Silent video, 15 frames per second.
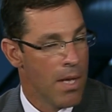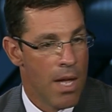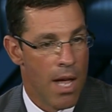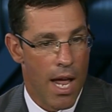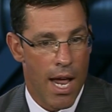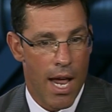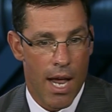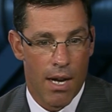
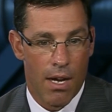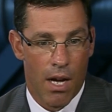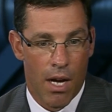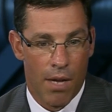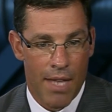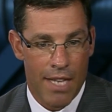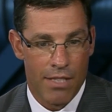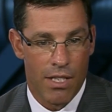And
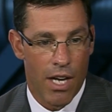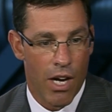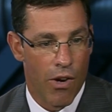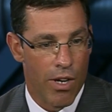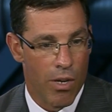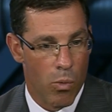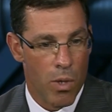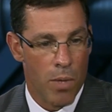that's an
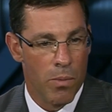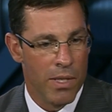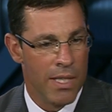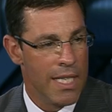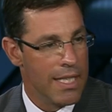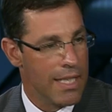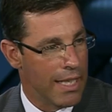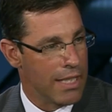area we would
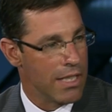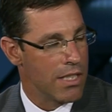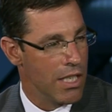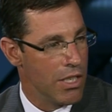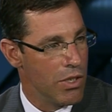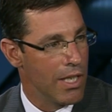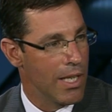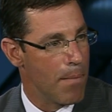need to
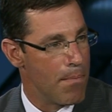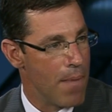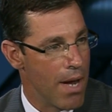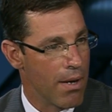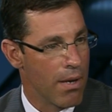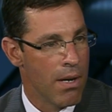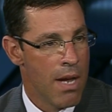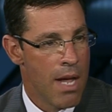continue to get
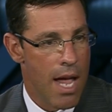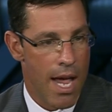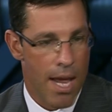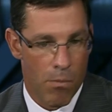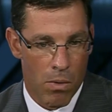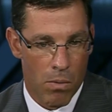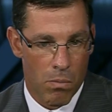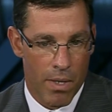better.
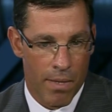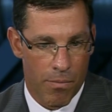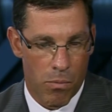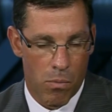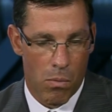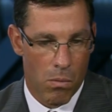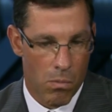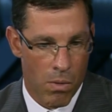And
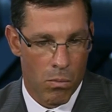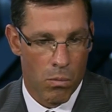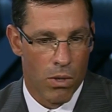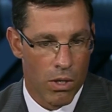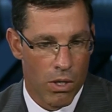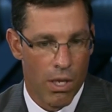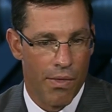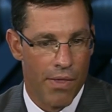when we're
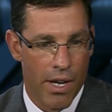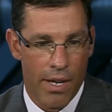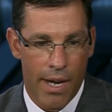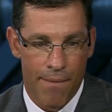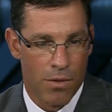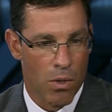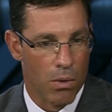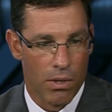good there, and
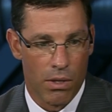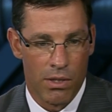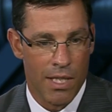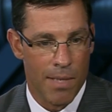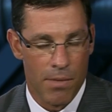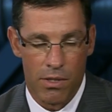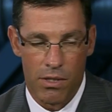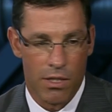I've told our
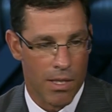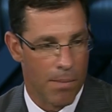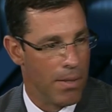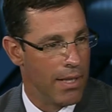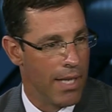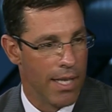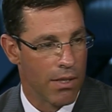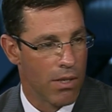team this since I've been
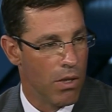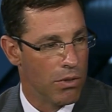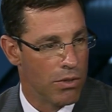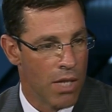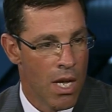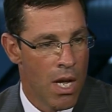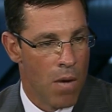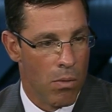the head coach,
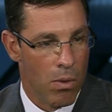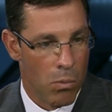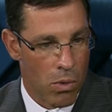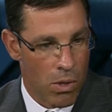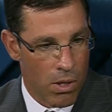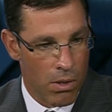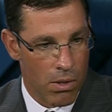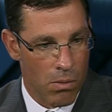
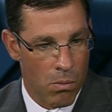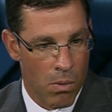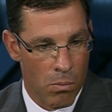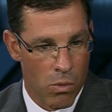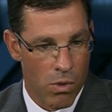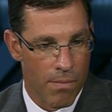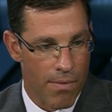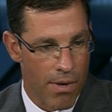when
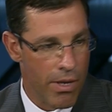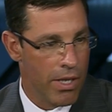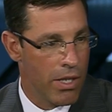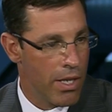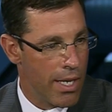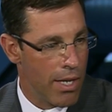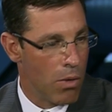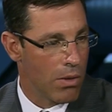we're very
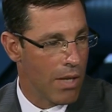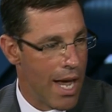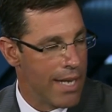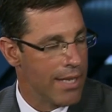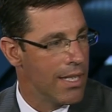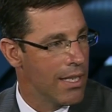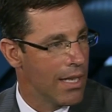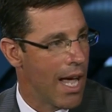good at O-line
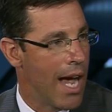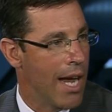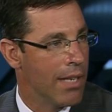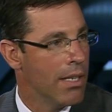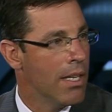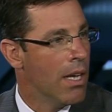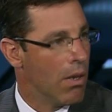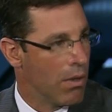and D-line,
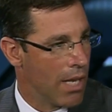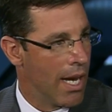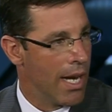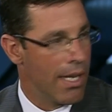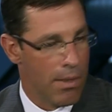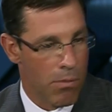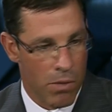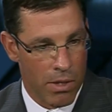
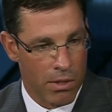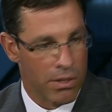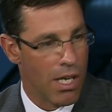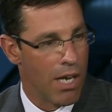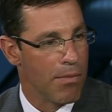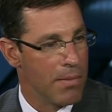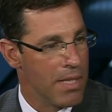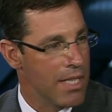okay, we can
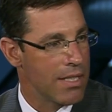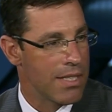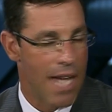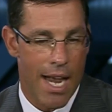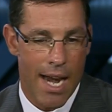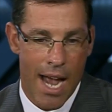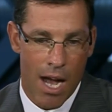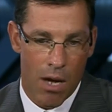start from the
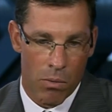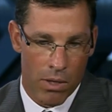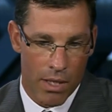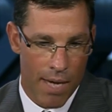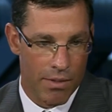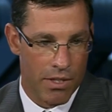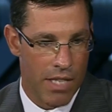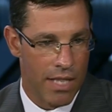inside out, we're going
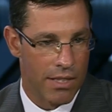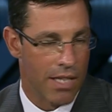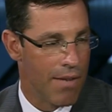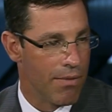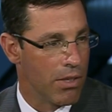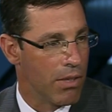to have a chance to have a good